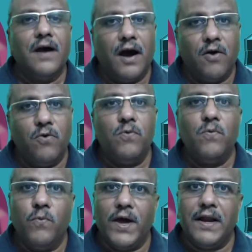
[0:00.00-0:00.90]

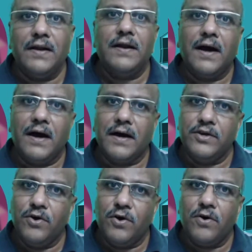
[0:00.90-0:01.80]
how well are
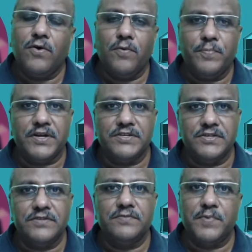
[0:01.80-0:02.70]
your
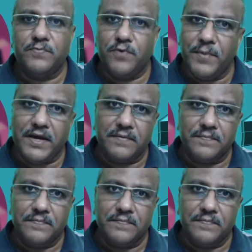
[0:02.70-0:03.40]
operations performing?